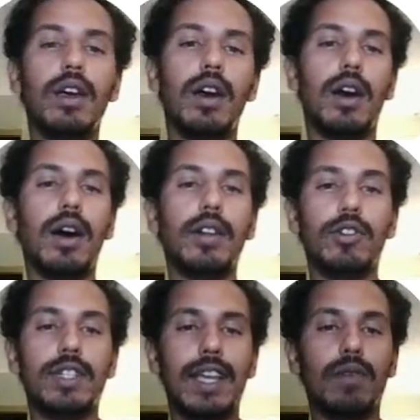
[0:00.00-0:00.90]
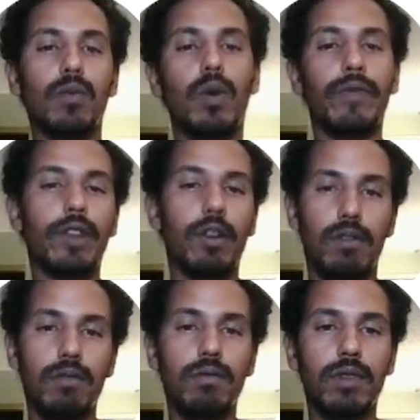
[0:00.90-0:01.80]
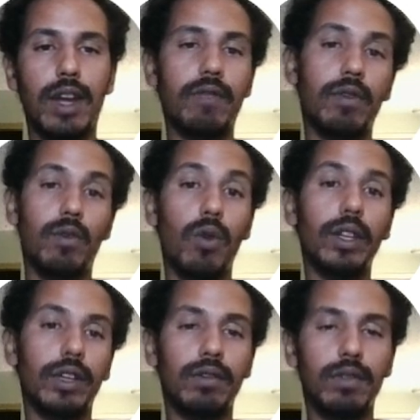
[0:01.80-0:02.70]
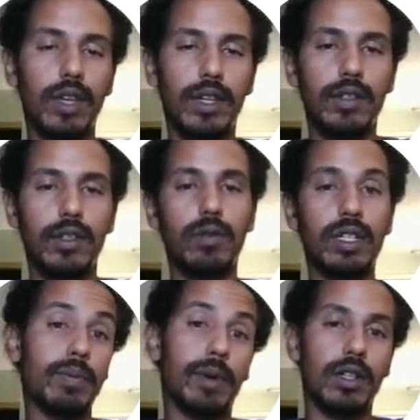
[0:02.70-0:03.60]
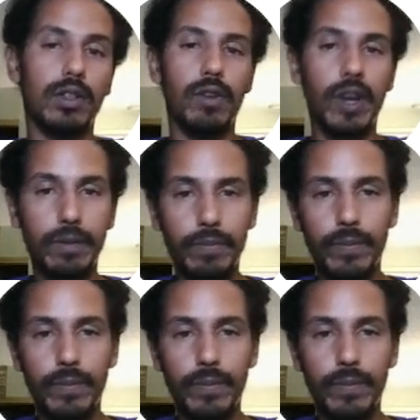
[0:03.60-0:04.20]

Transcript: understand what they're kind of enrolling into and sponsoring.